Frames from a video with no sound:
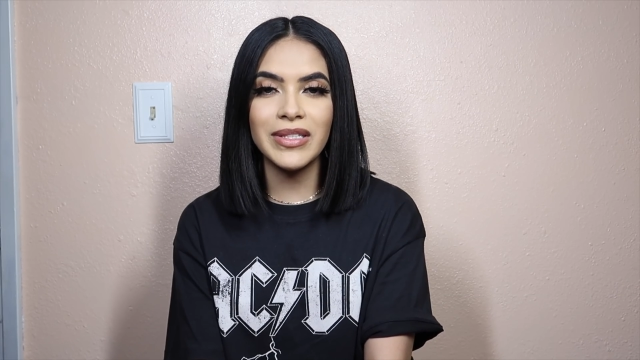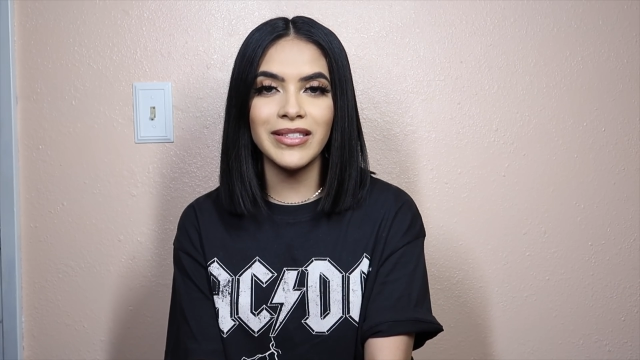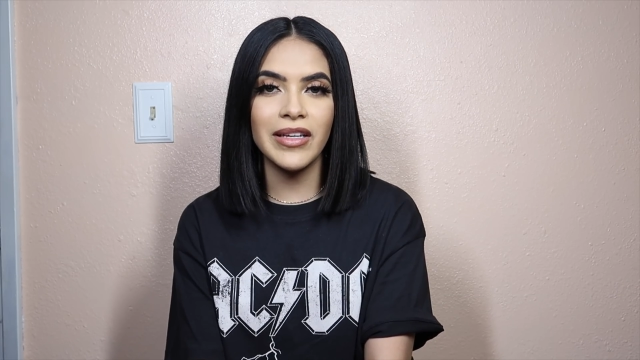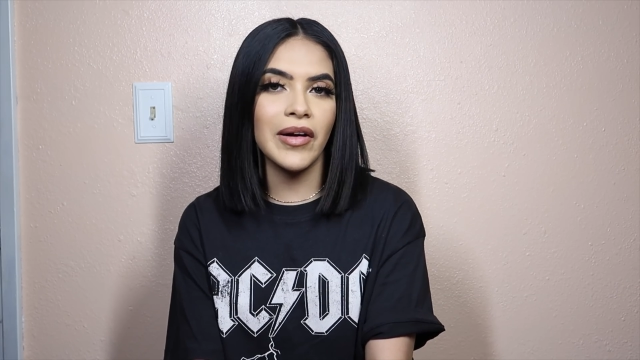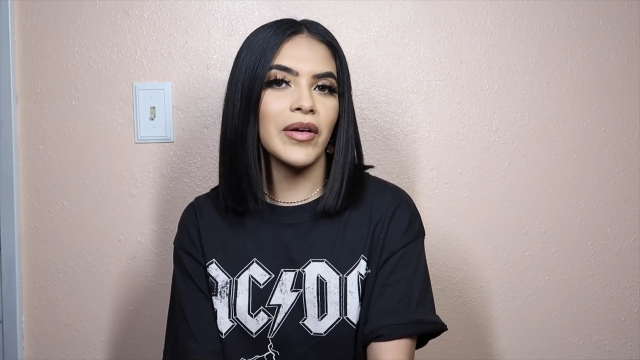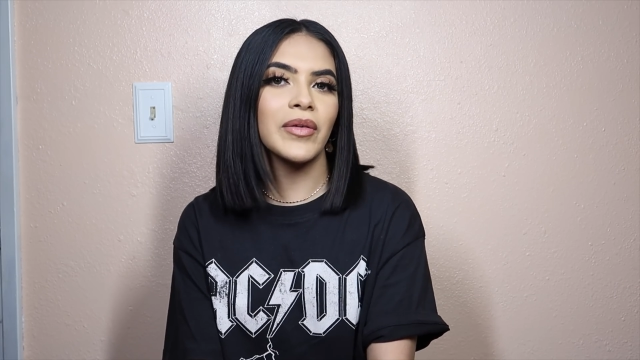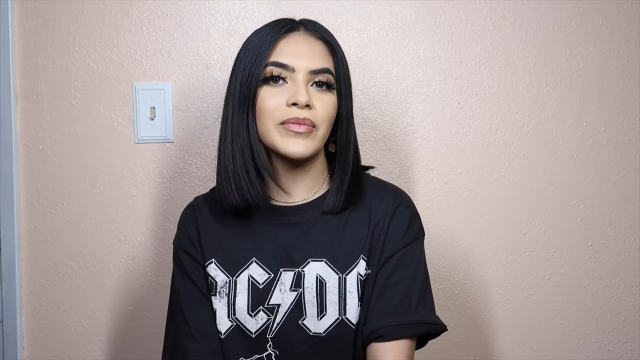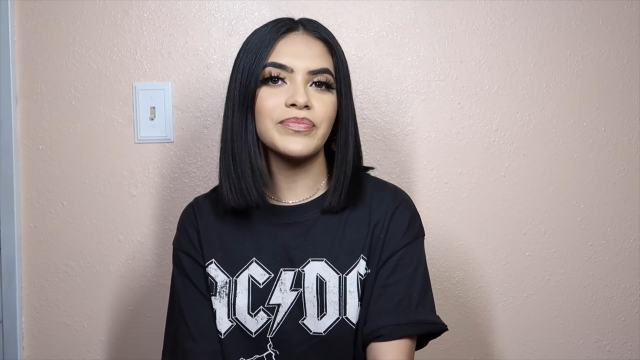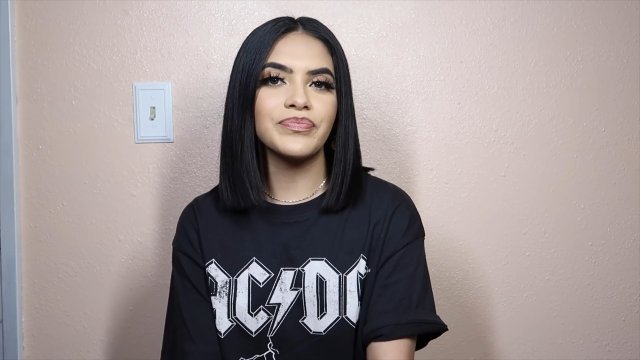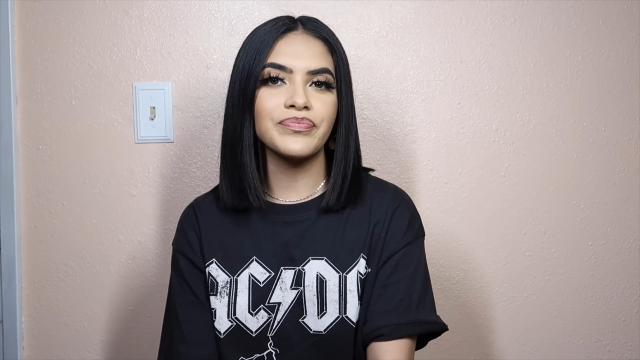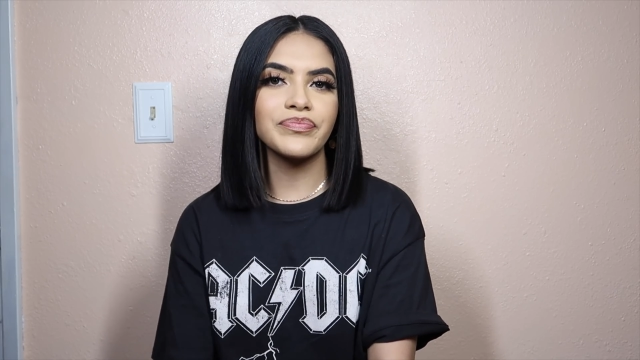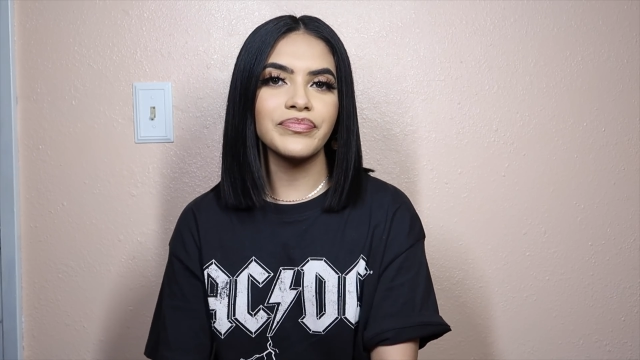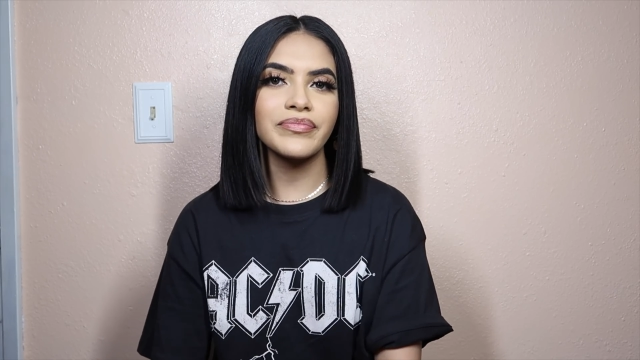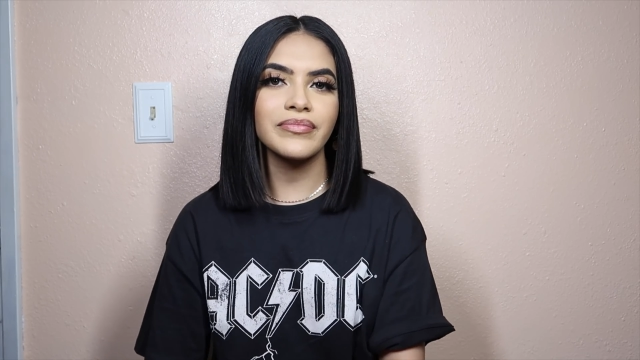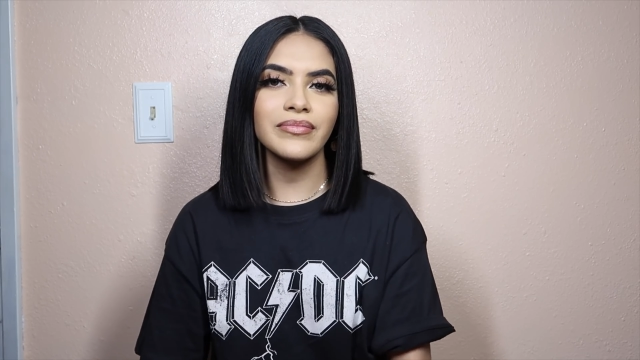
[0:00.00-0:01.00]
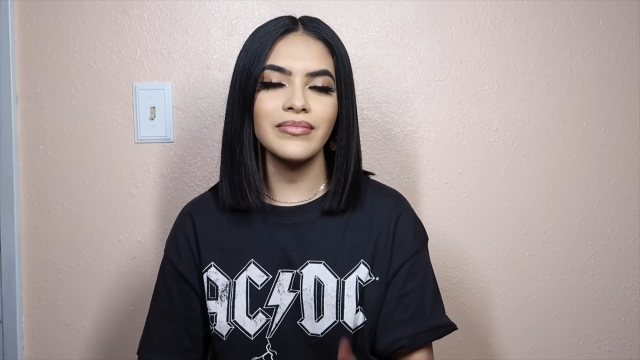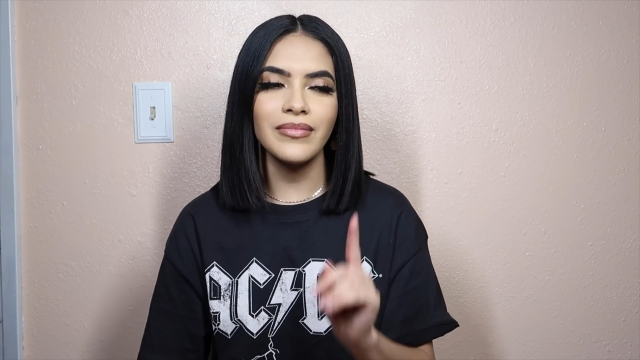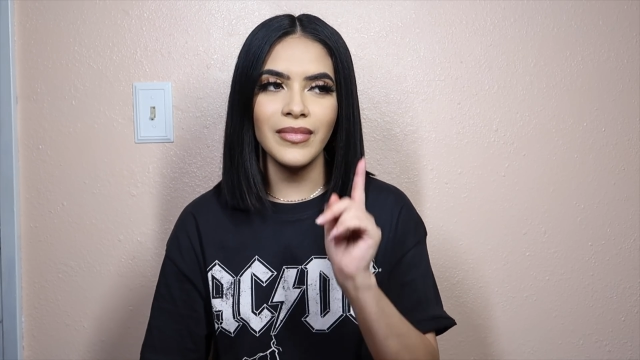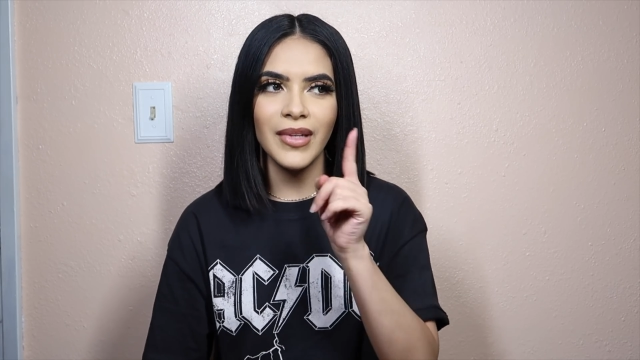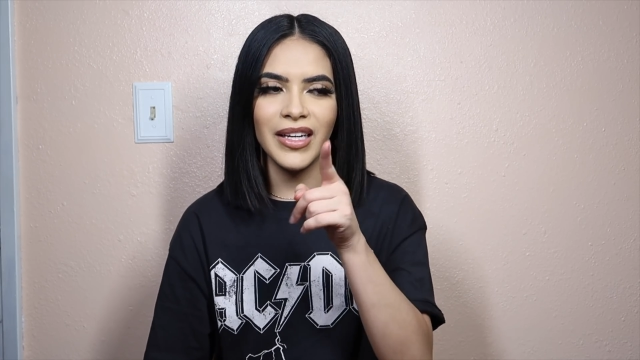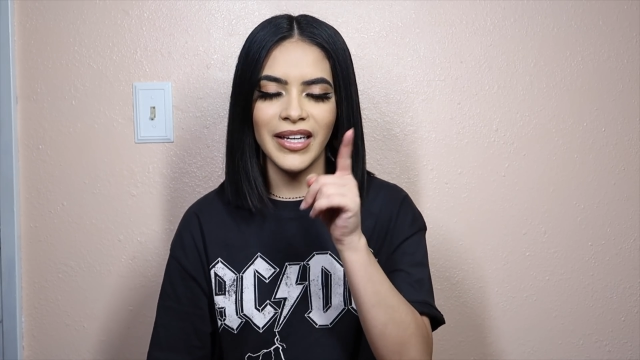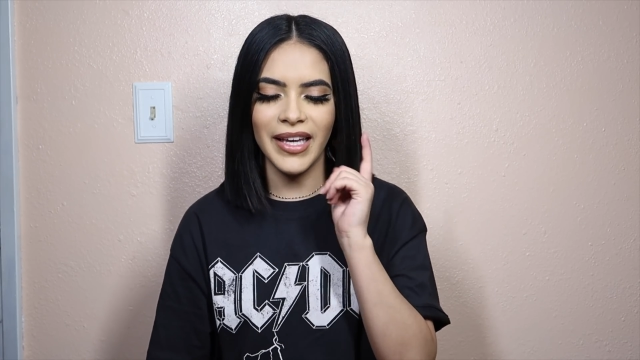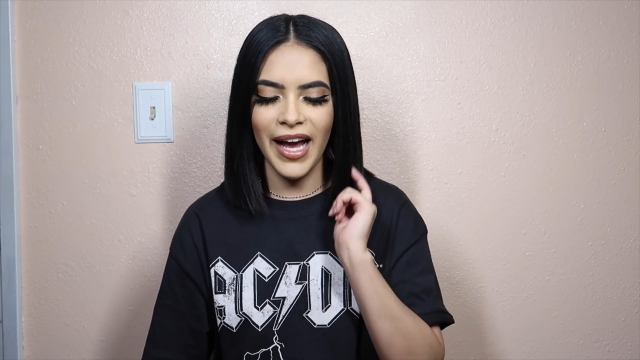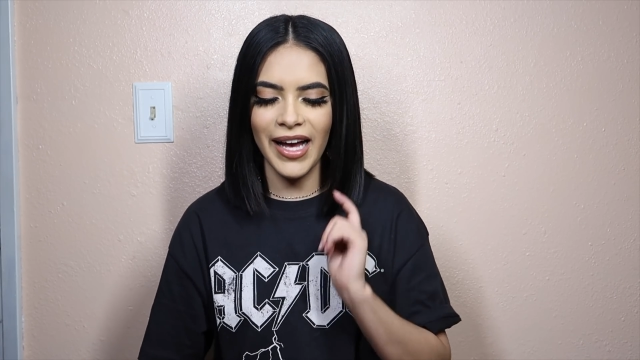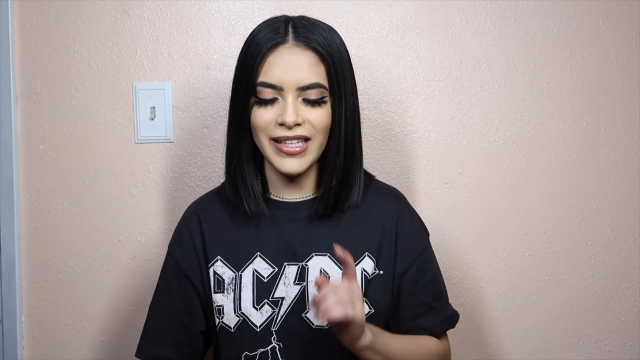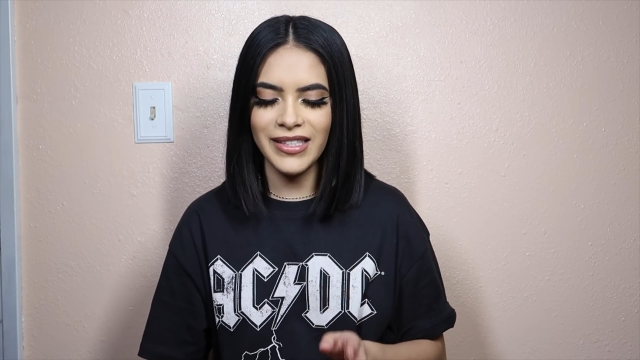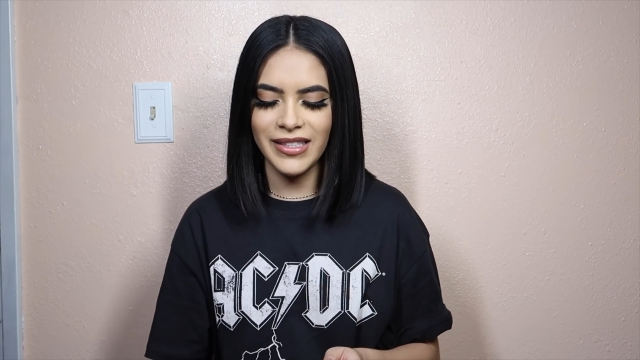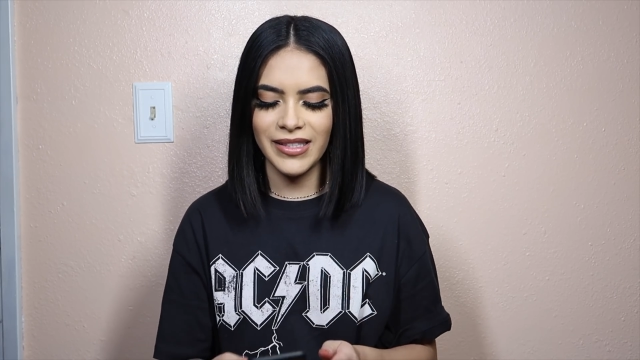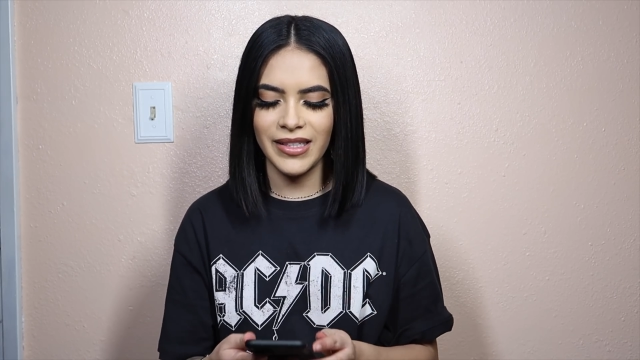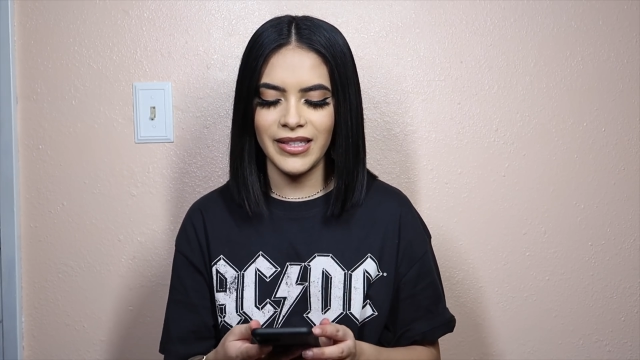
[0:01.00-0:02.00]
So
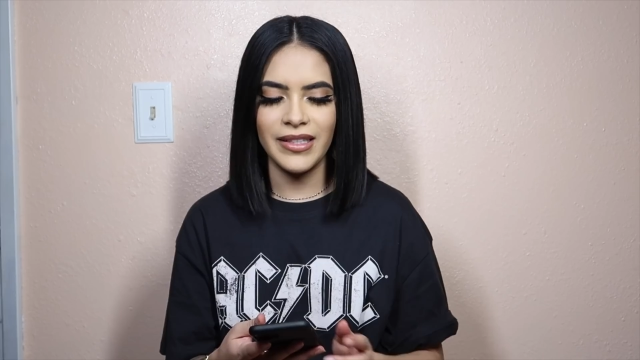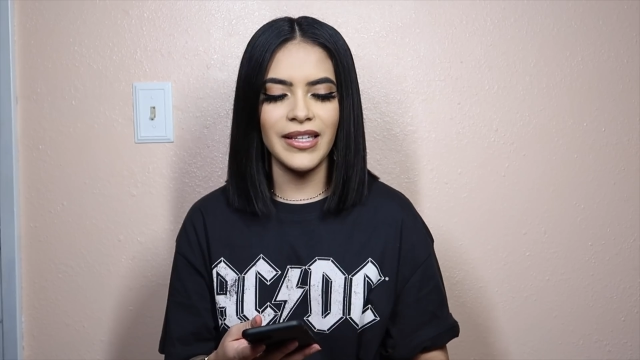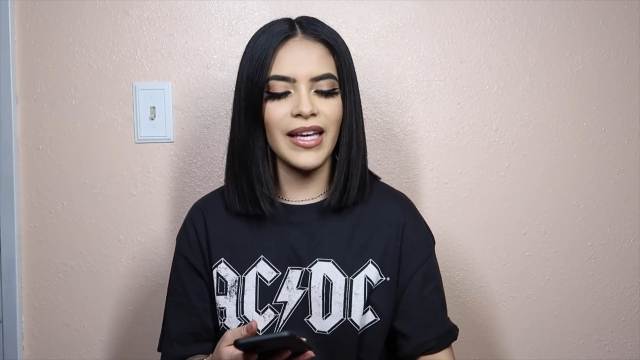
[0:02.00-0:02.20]
yes